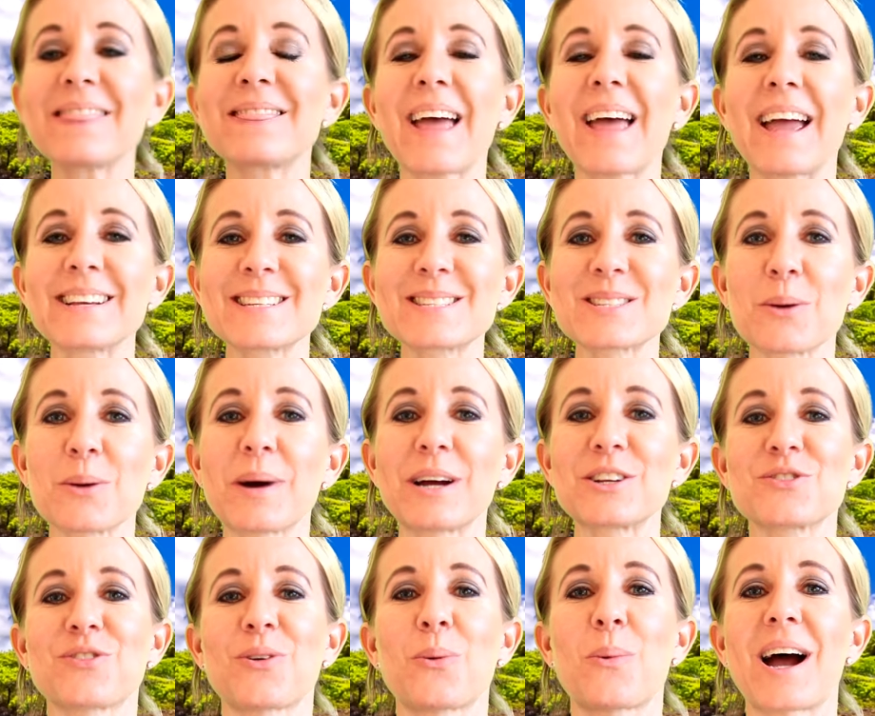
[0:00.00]
Thanks so much
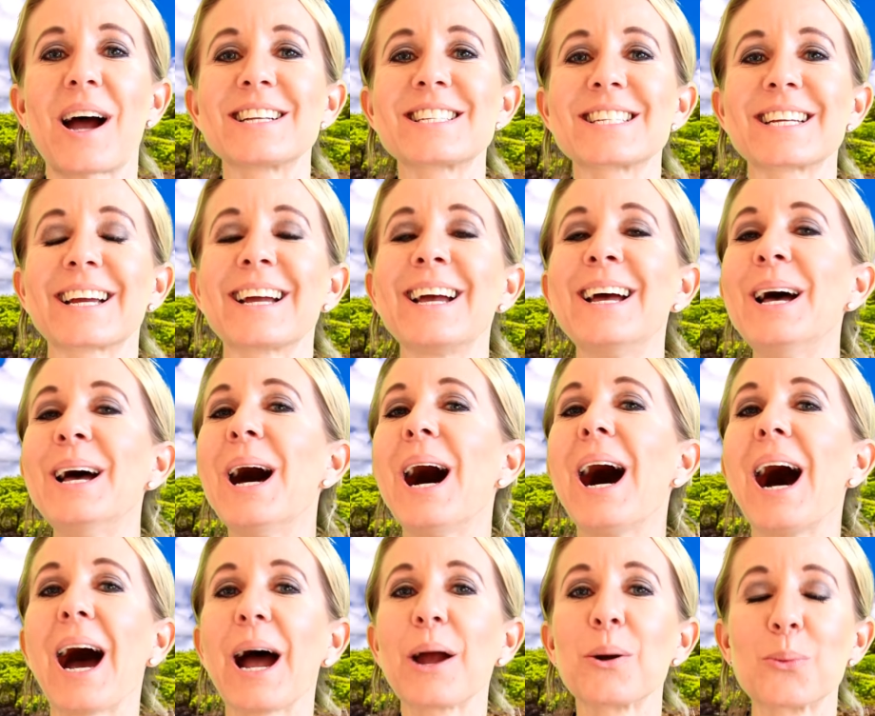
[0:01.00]
for watching.
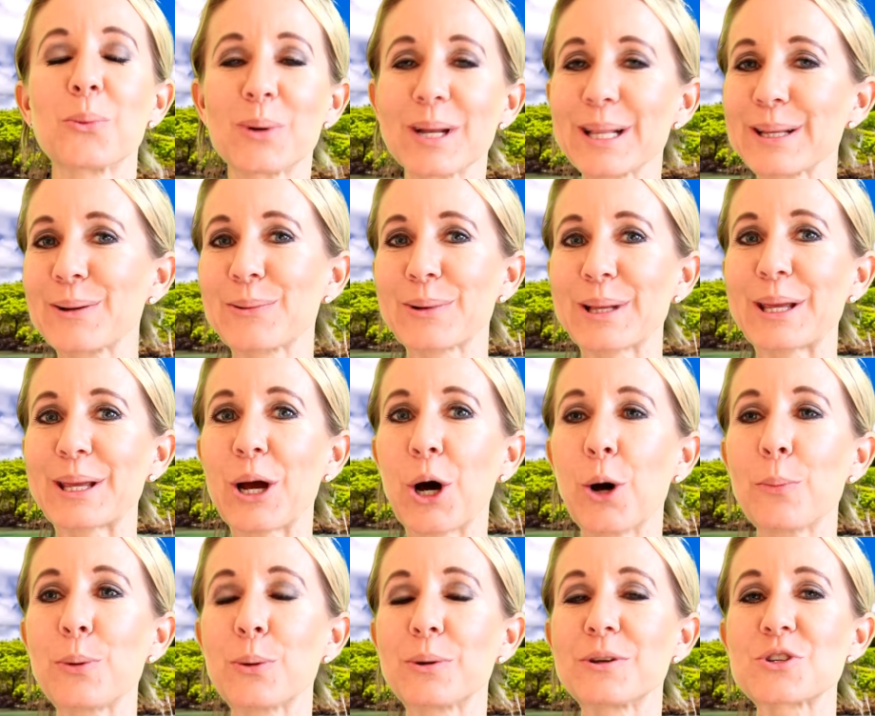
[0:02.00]
I really
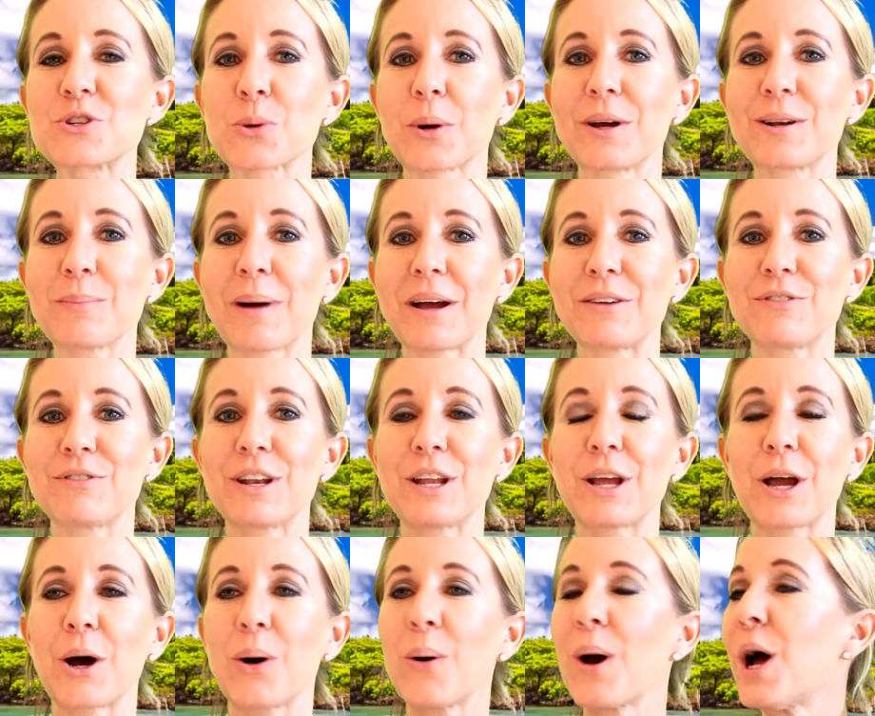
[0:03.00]
hope you enjoyed my
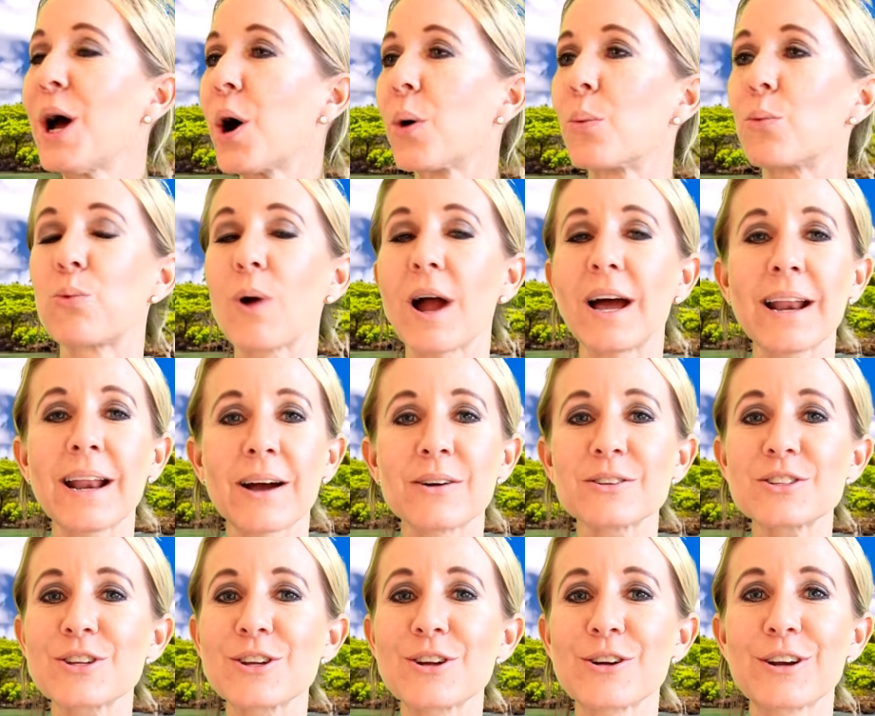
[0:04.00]
video. Run out
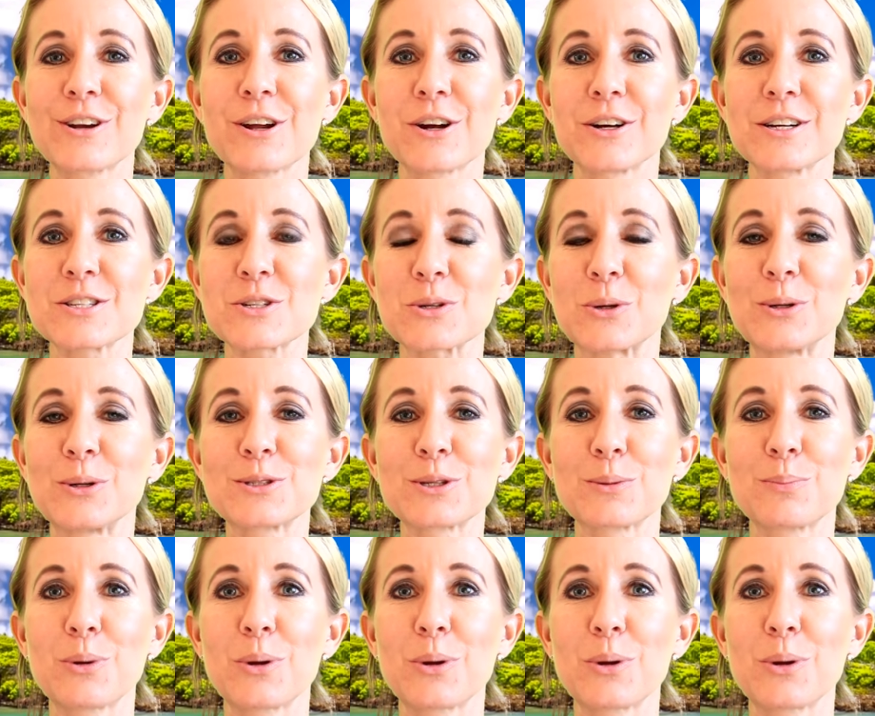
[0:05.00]
to your nearest Ulta